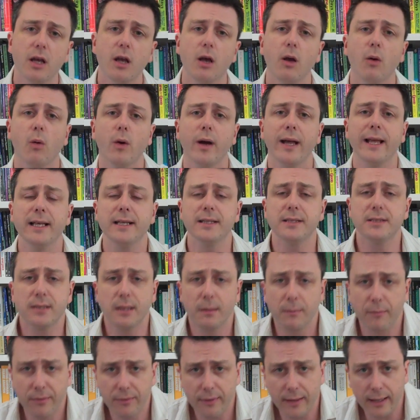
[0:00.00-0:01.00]
Well, here's
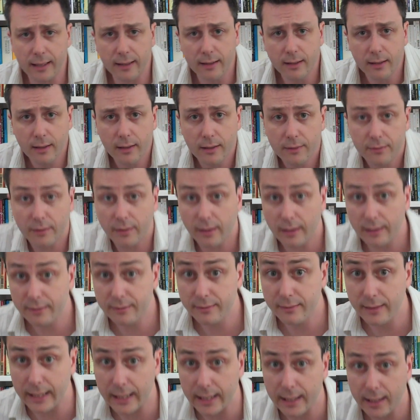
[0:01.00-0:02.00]
something that I
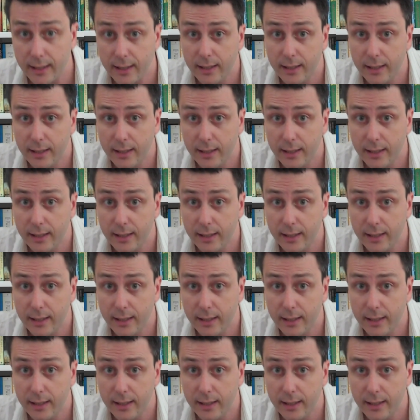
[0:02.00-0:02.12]
think